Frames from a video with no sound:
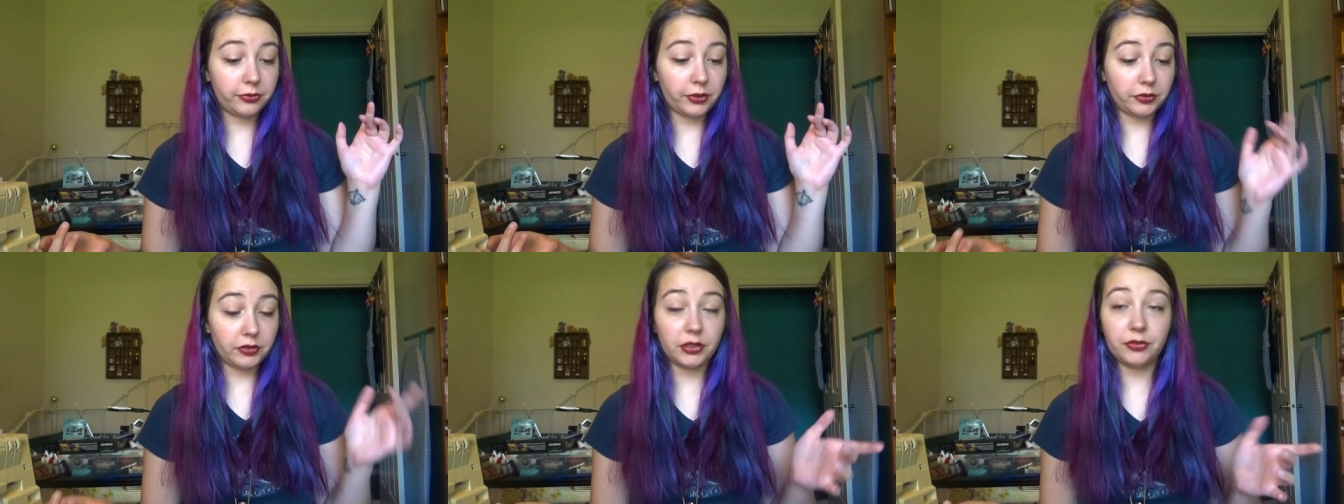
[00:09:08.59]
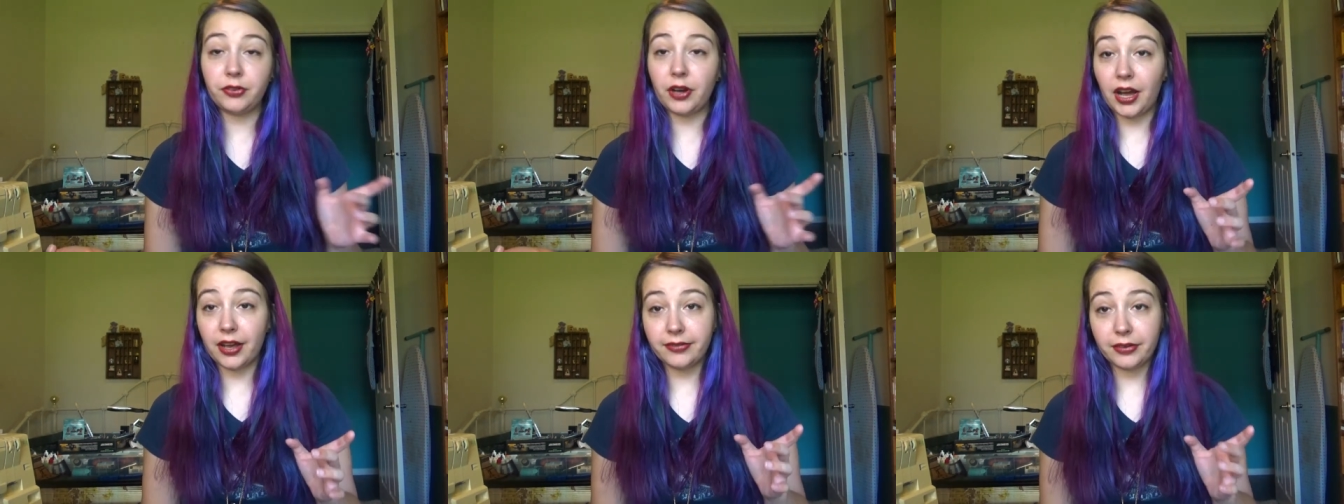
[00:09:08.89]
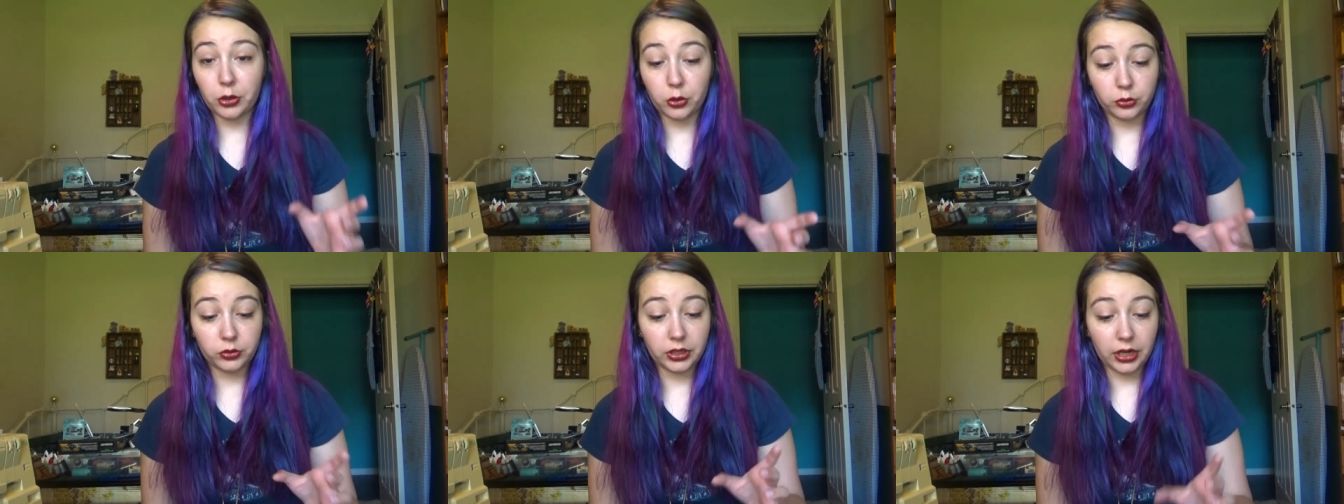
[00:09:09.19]

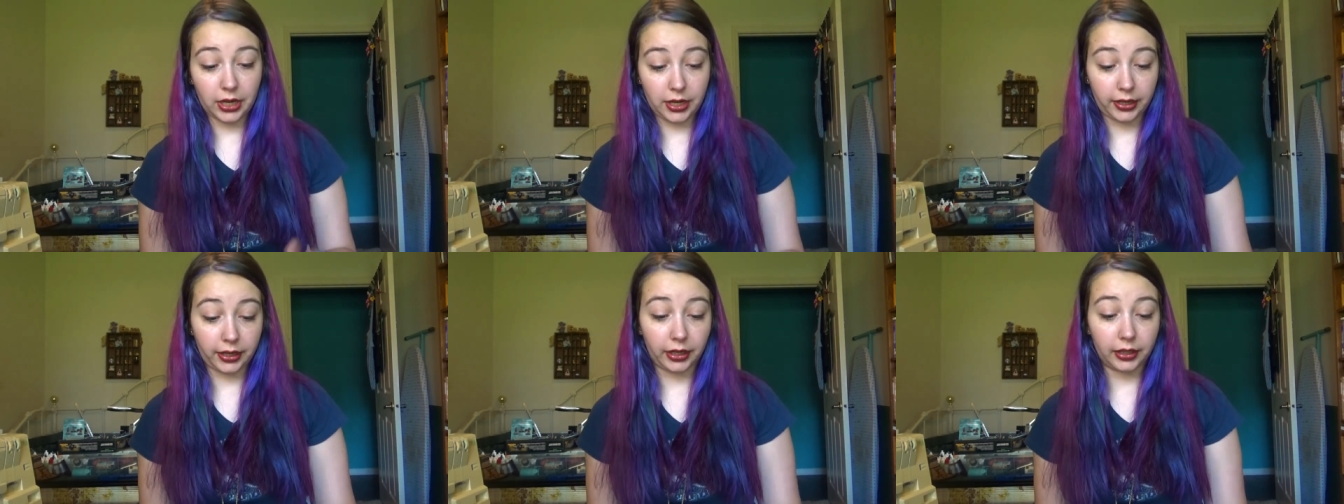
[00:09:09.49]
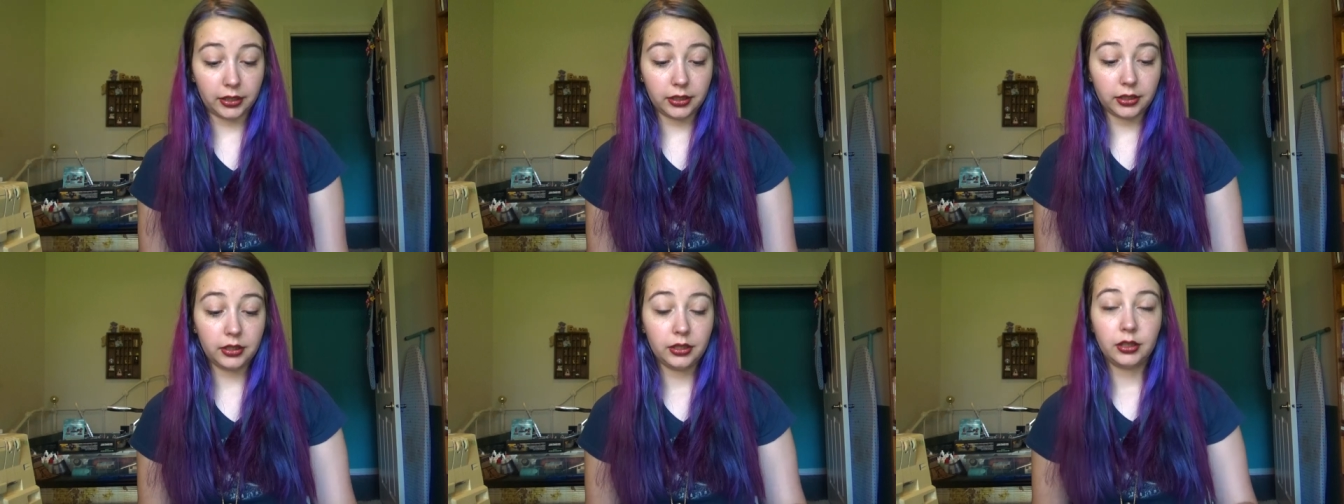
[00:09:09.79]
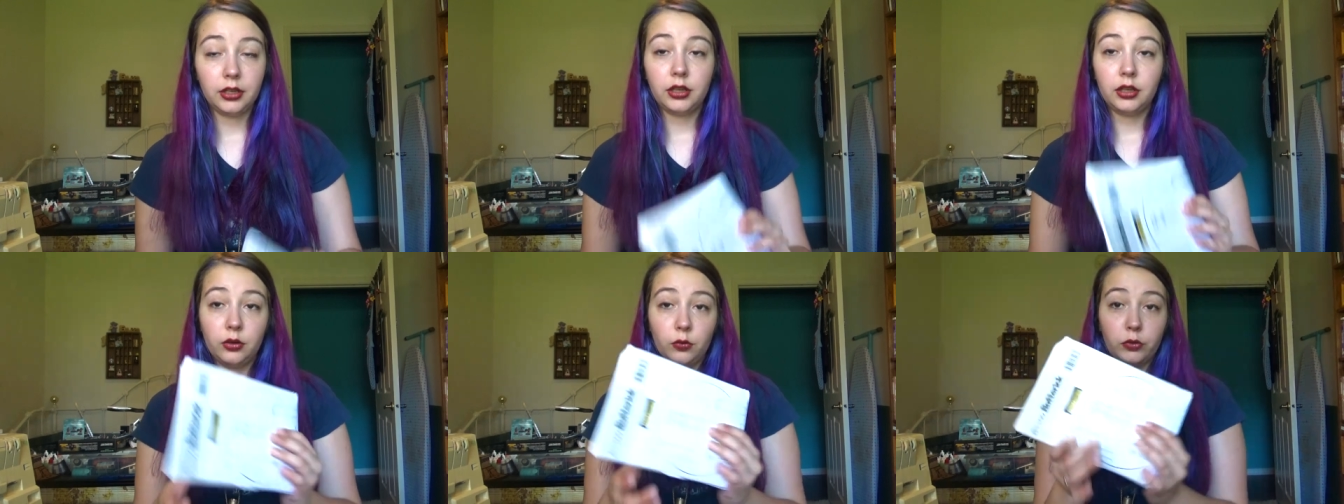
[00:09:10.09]
5509,
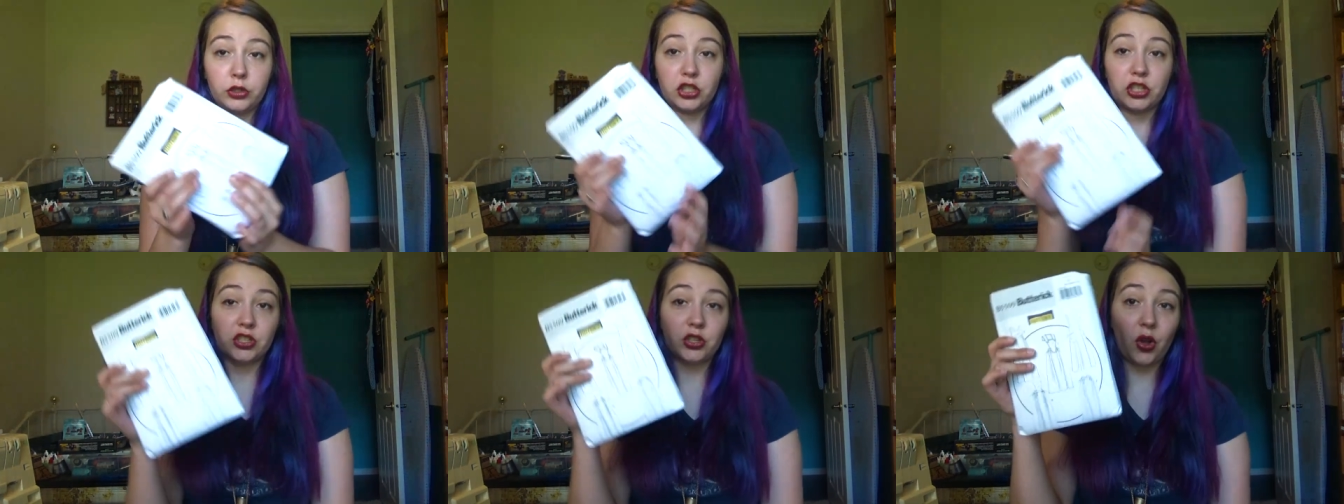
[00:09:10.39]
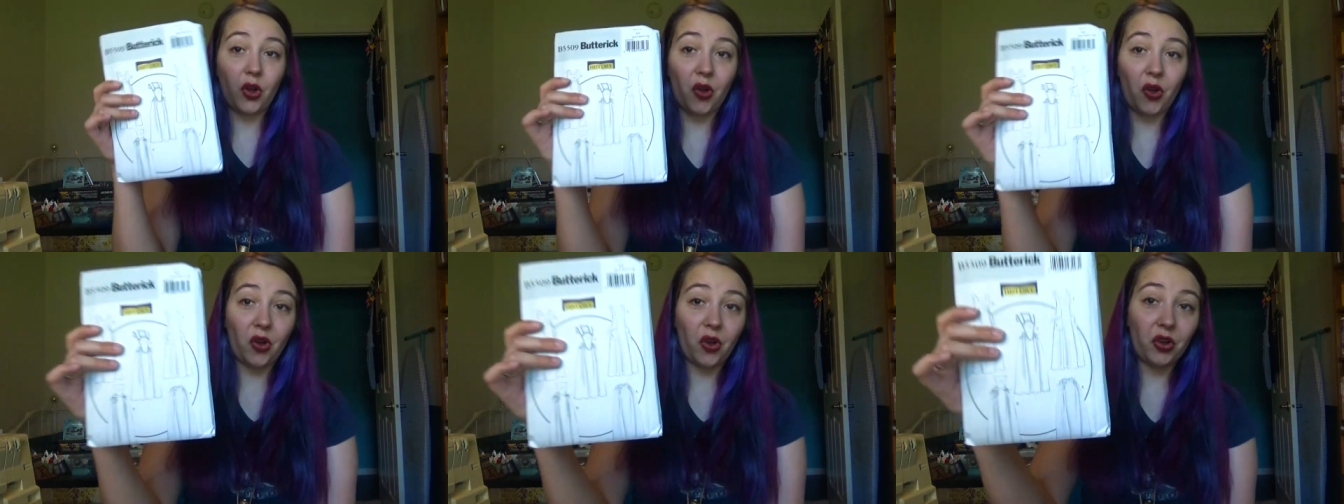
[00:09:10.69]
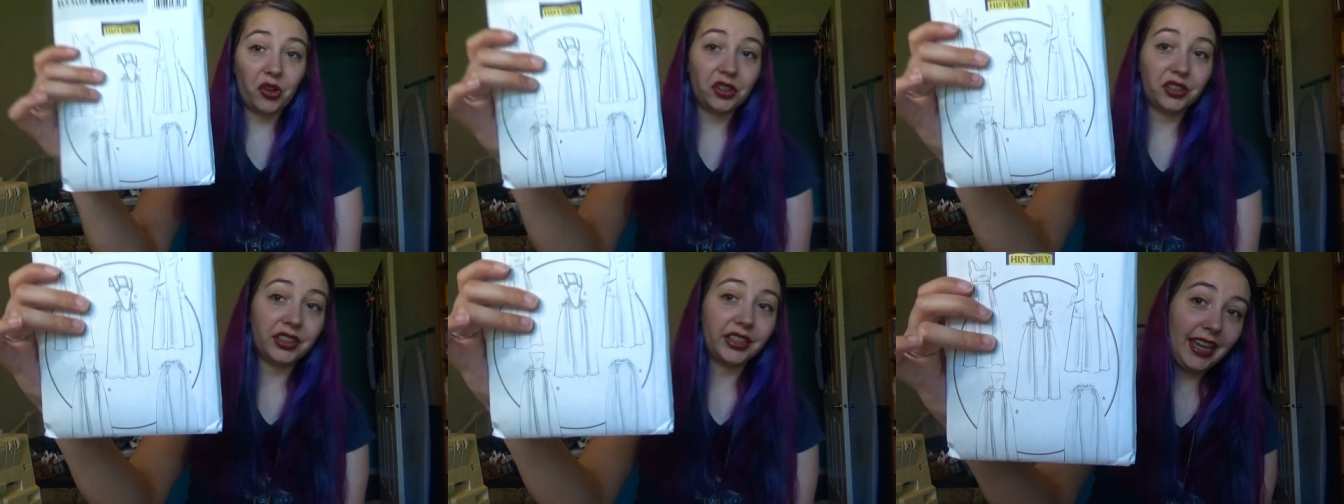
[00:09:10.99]
which is
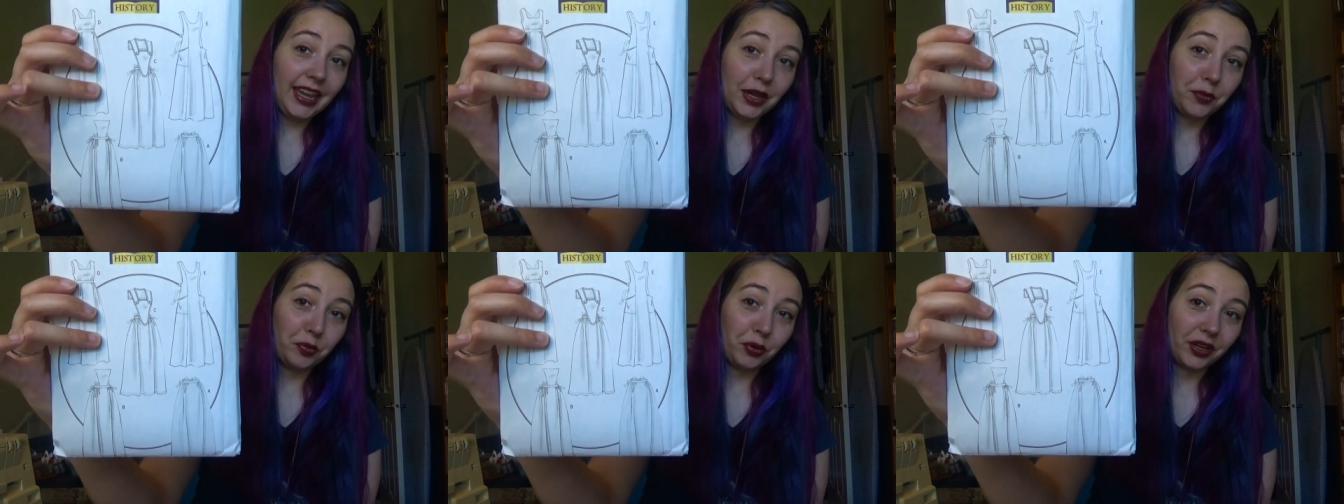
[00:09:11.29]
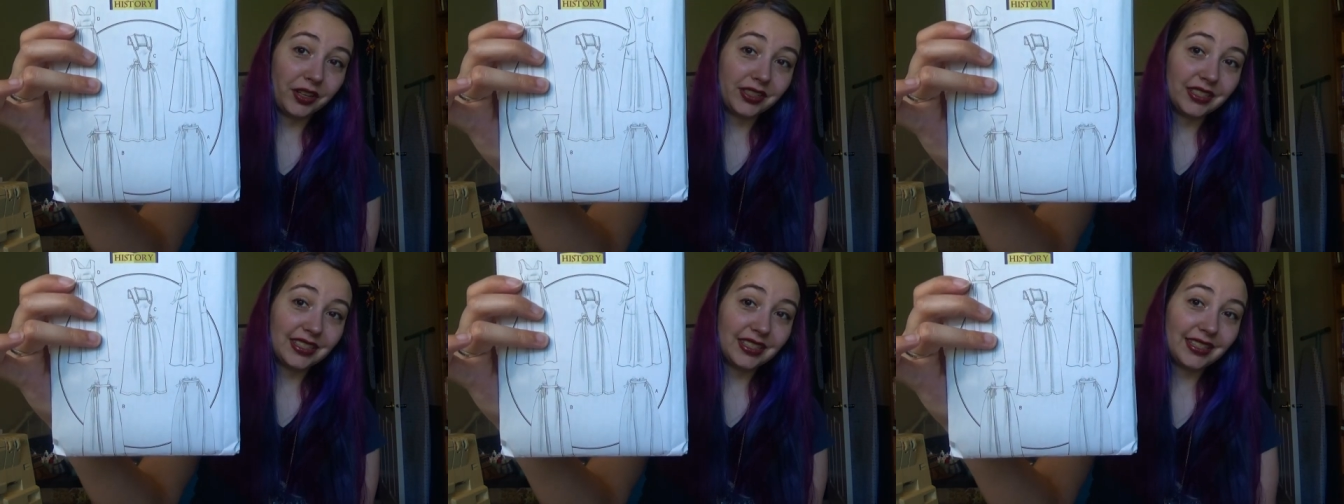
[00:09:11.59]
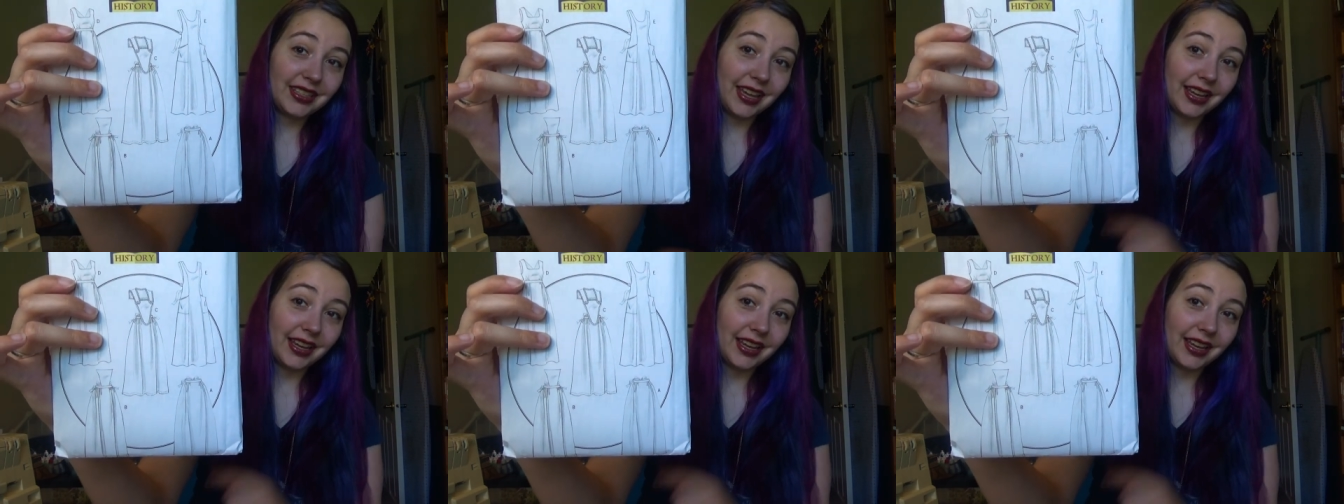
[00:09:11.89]
all aprons.